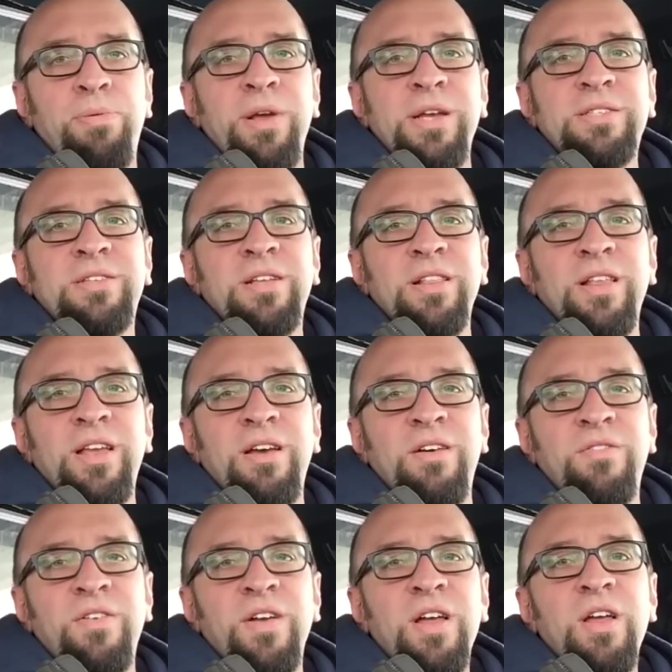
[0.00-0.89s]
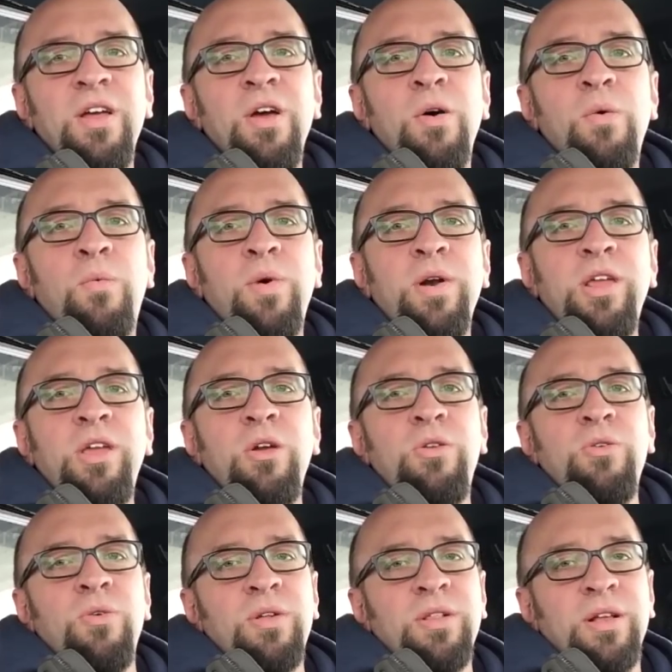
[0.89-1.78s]
place to live. What are you
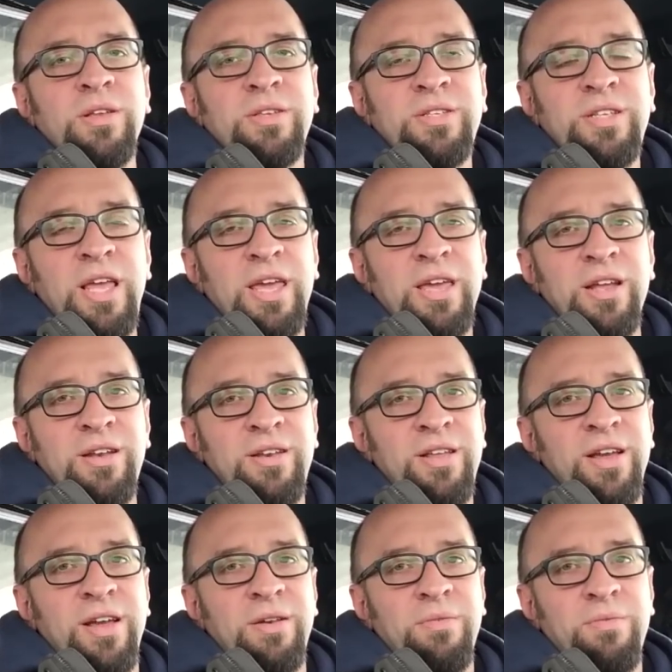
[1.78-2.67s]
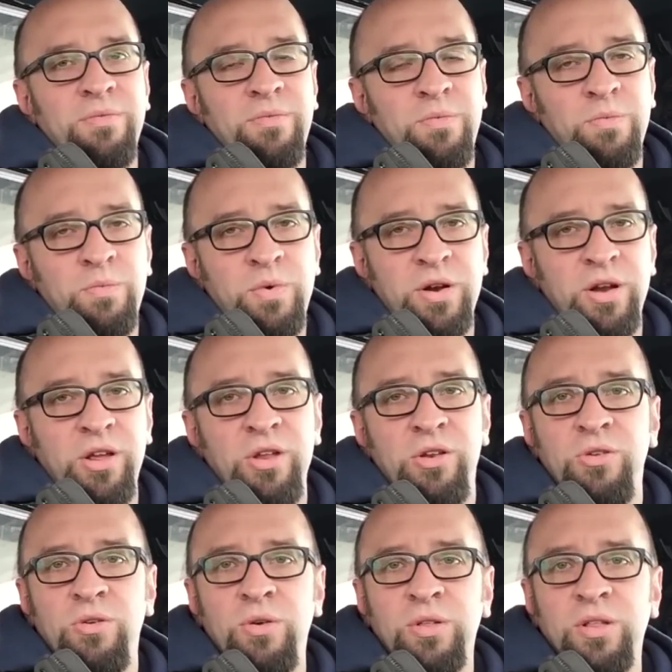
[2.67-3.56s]
doing to stay content? What are you
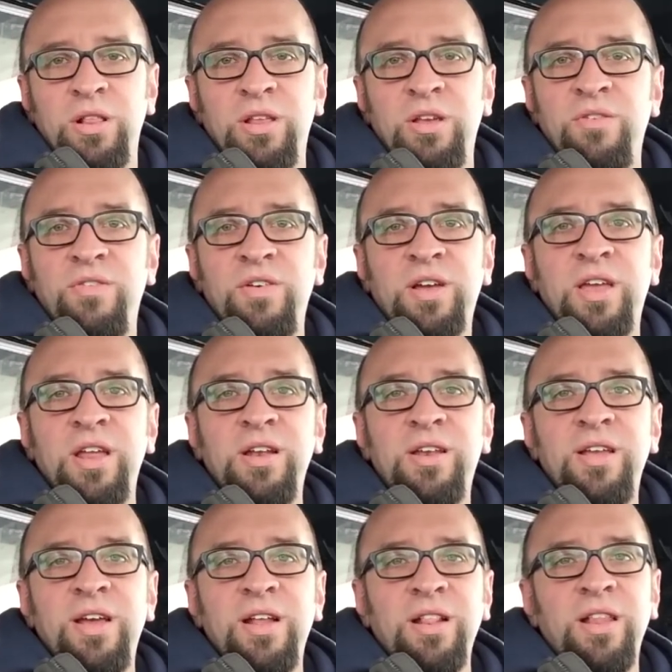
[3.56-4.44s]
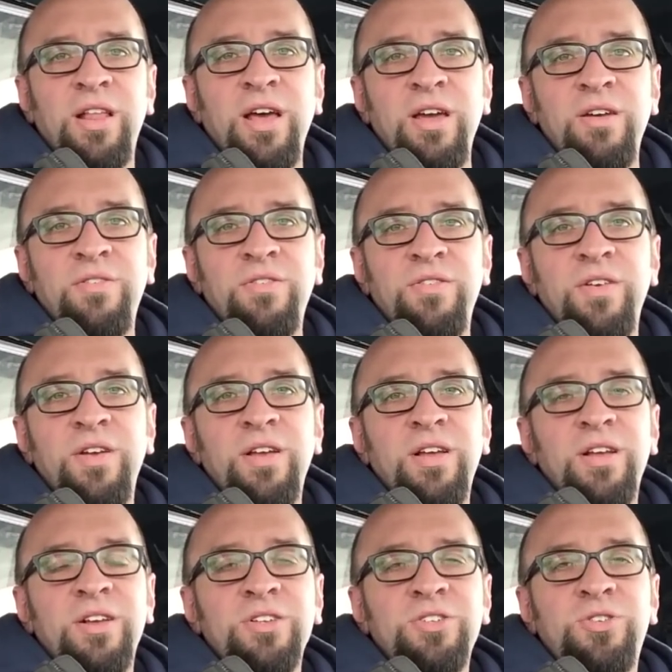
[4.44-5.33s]
doing to live a content life?
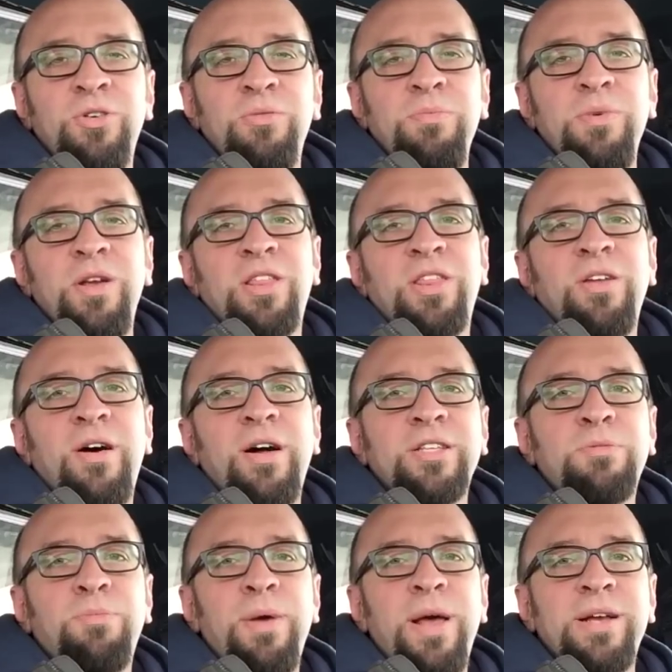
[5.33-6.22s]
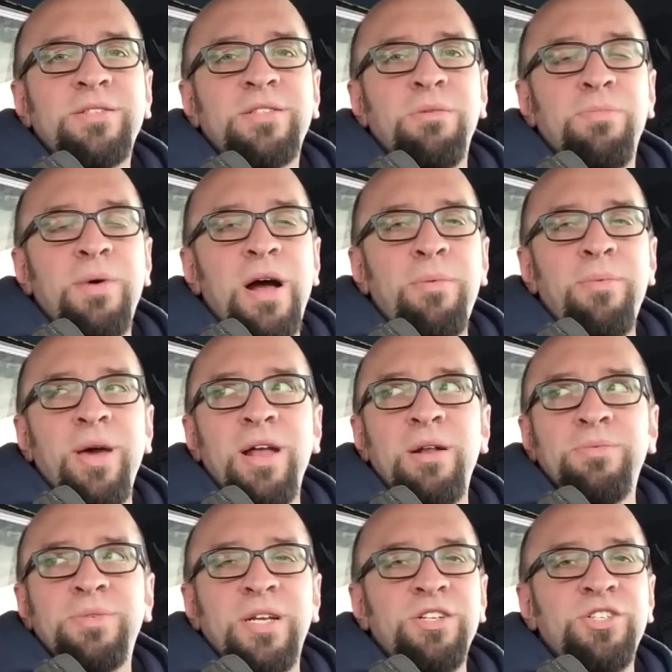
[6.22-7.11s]
Shoot me your thoughts, Pastor Bob
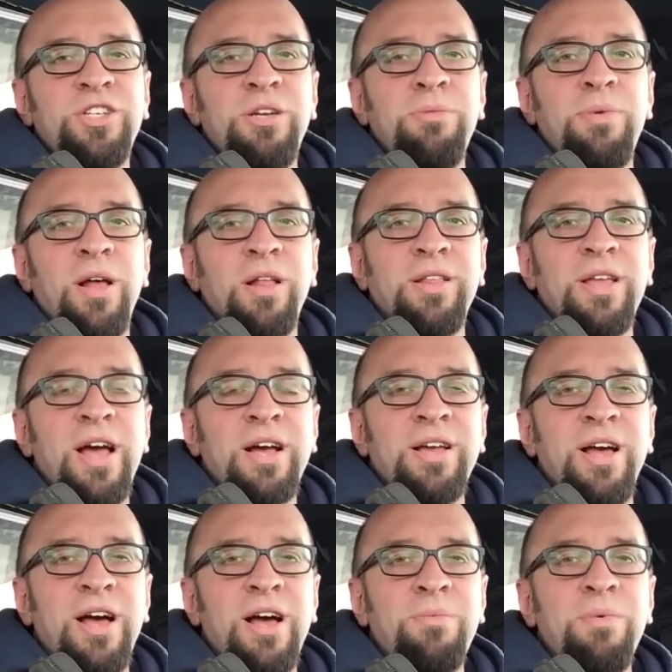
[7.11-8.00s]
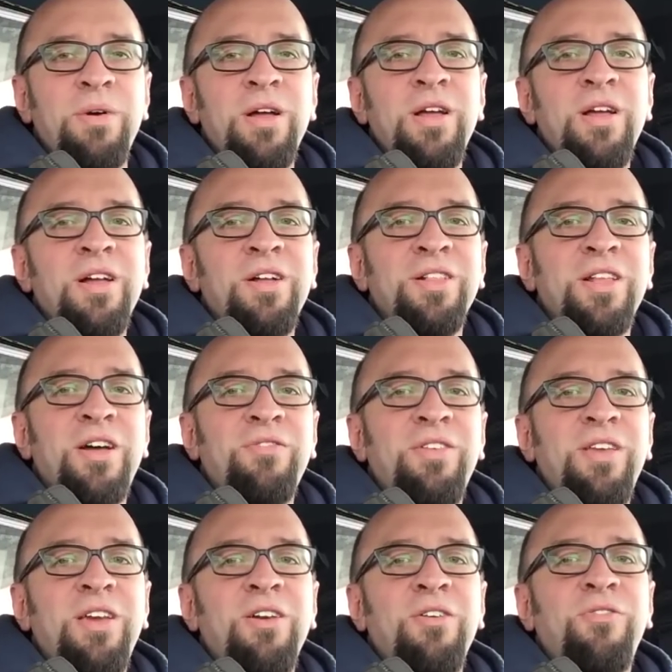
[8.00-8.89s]
Adams at gmail.com.
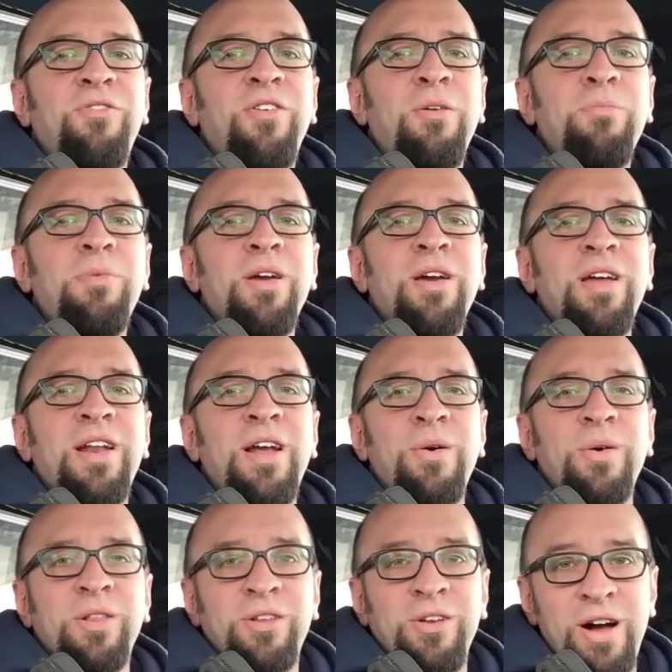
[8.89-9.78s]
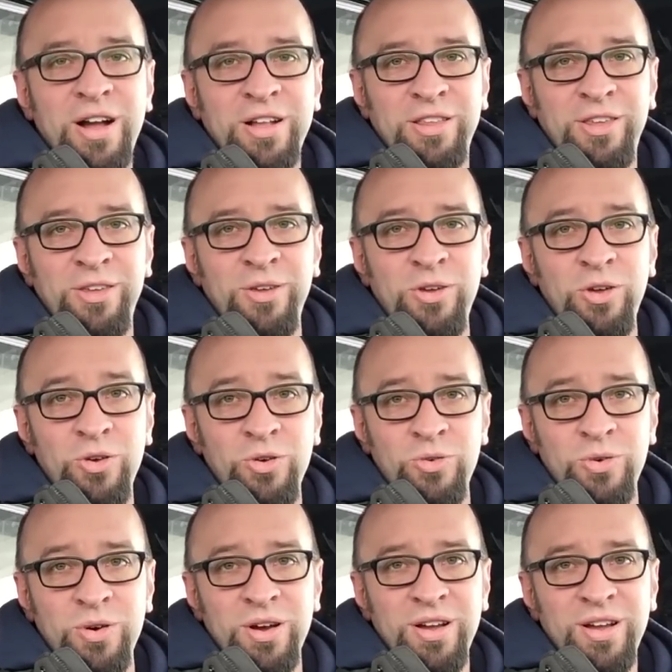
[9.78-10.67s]
Love to hear from you, and I will talk to
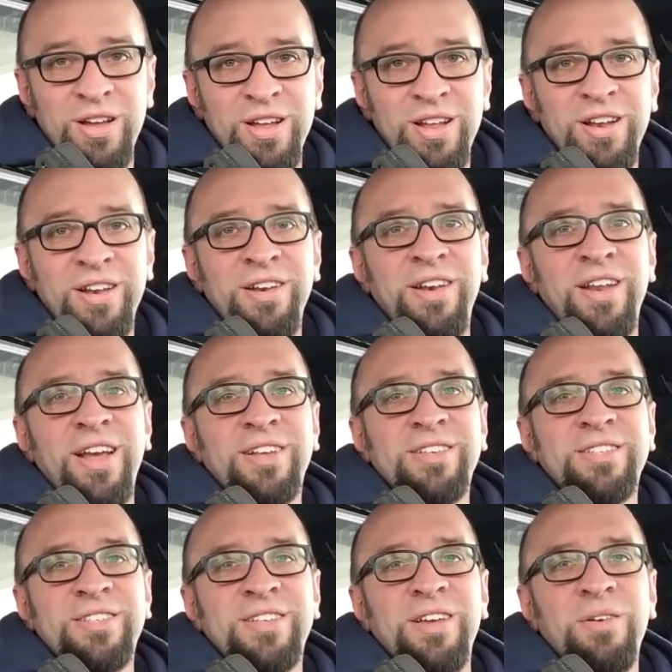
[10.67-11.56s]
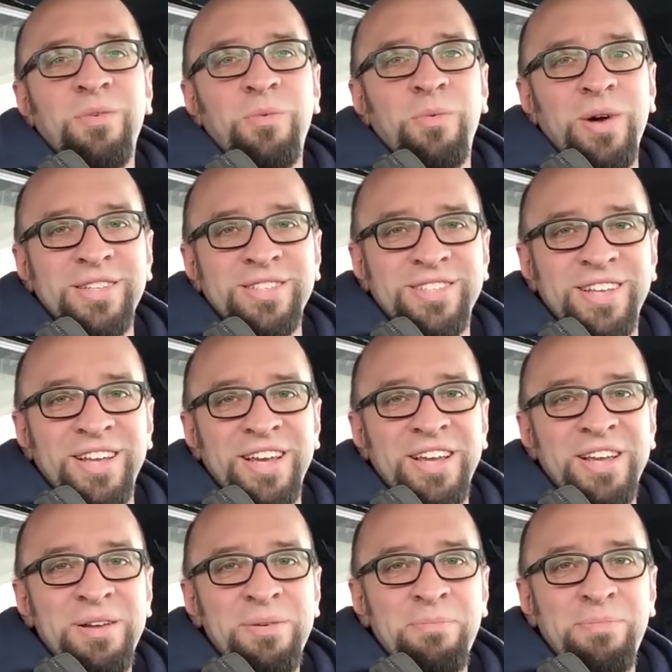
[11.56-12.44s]
you next
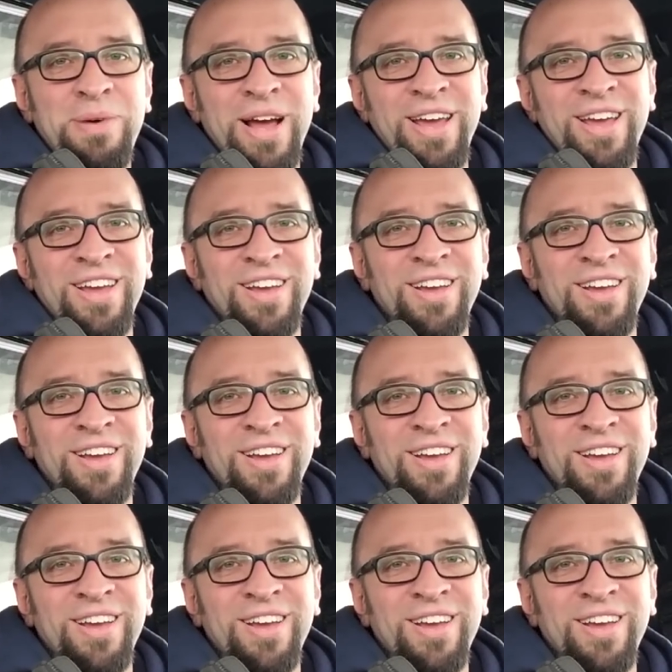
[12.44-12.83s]
Wednesday. Bye.